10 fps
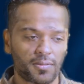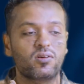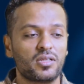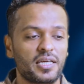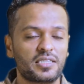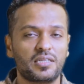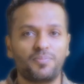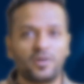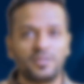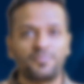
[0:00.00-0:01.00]
Now the next
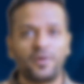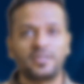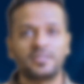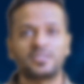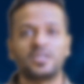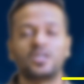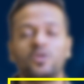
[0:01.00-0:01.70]
important point is